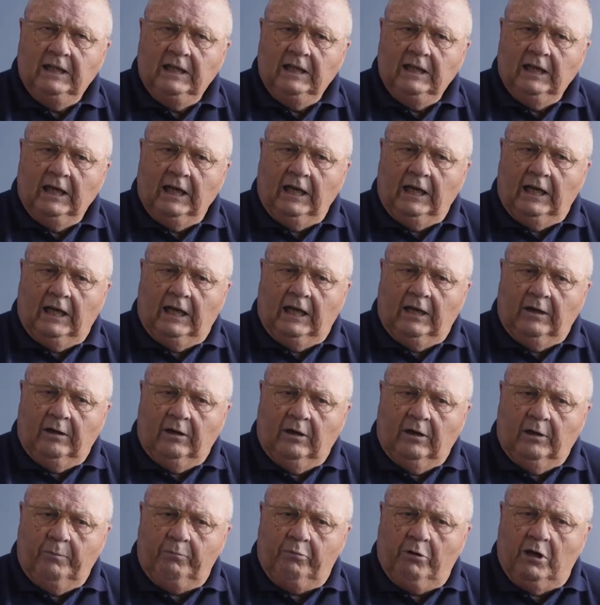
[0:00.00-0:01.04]
And
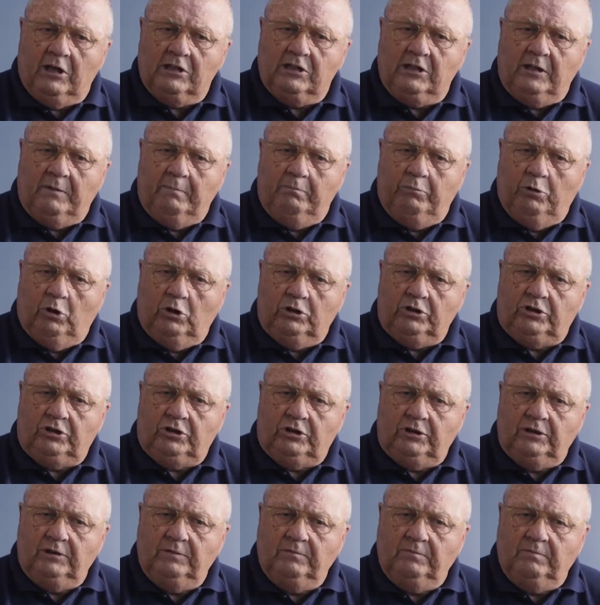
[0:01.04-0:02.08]
then President
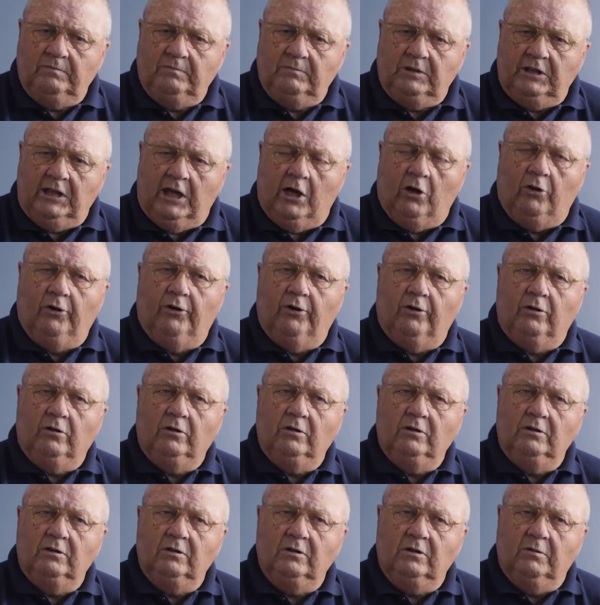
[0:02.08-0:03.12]
Bush, the elder,
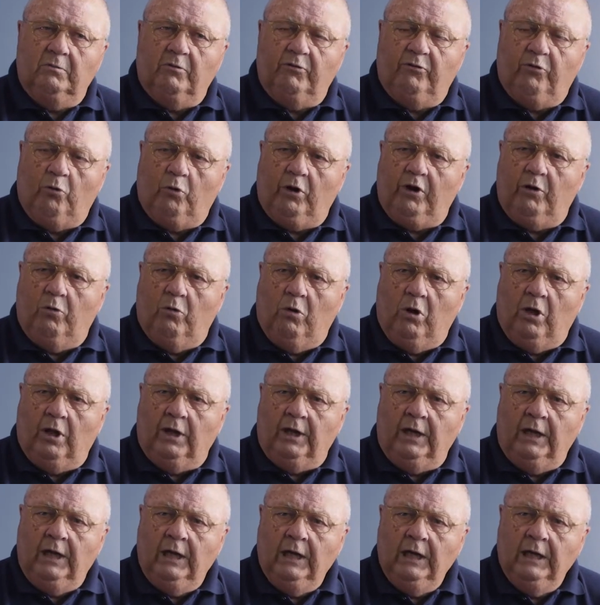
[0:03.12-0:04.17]
number
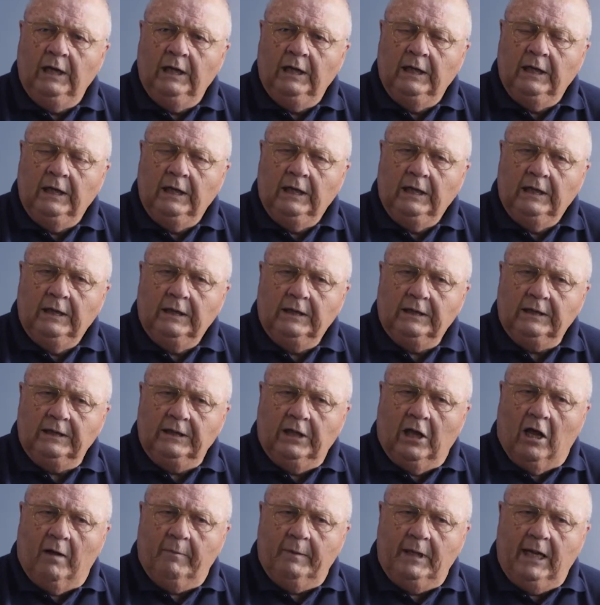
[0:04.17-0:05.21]
41,
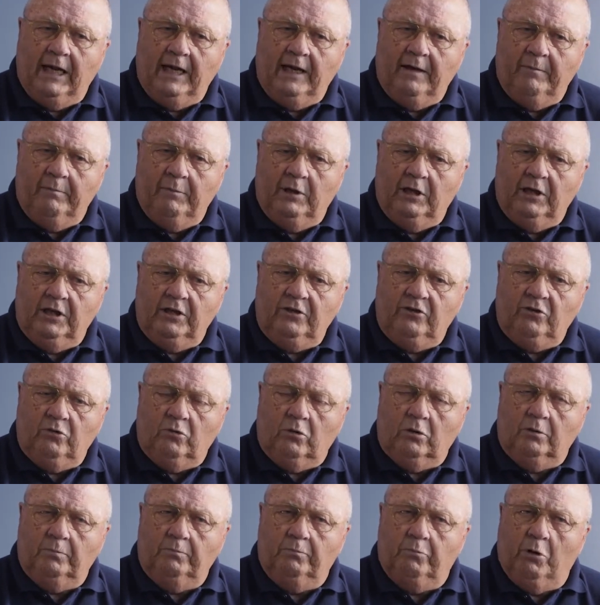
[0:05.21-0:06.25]
nominated me
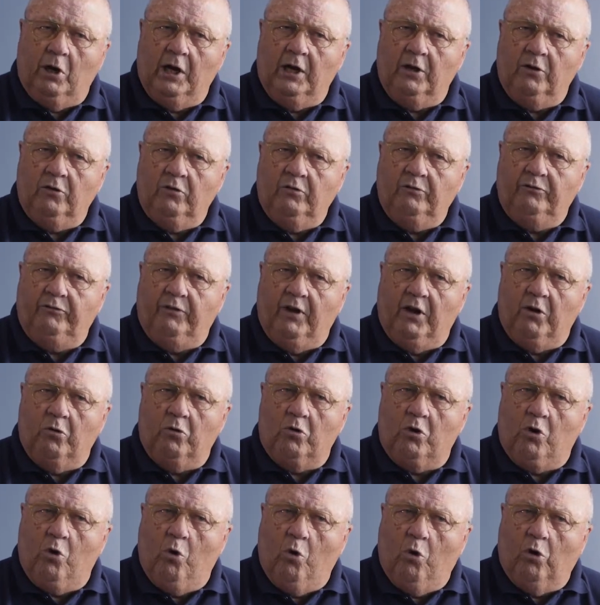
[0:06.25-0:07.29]
to a brand new federal
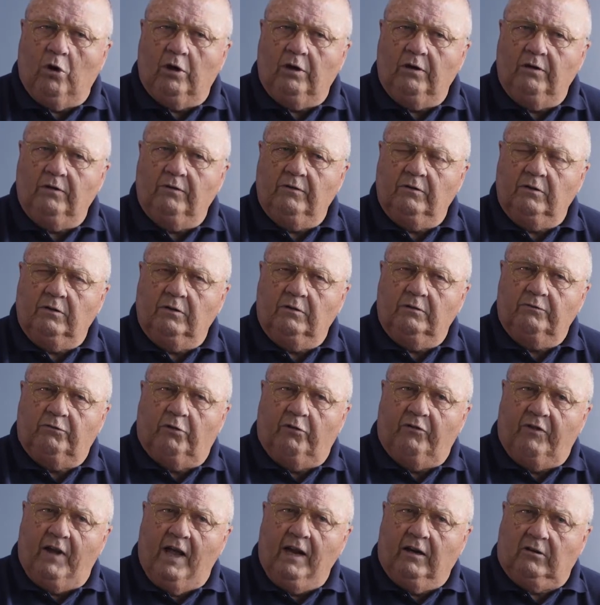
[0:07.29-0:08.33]
court for
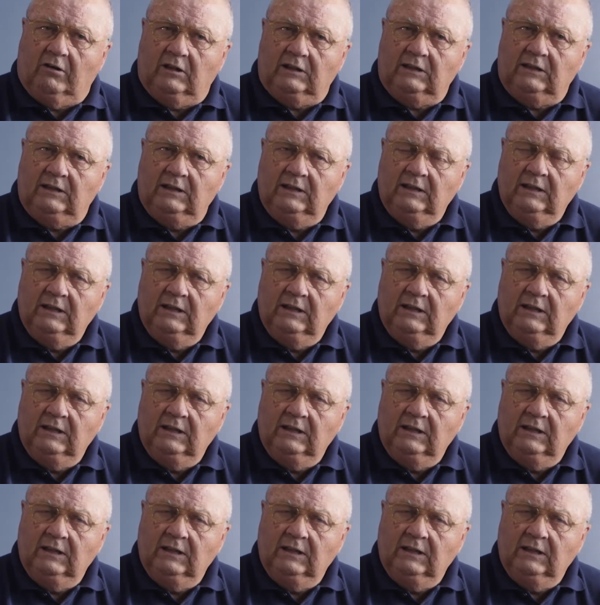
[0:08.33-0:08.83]
veterans.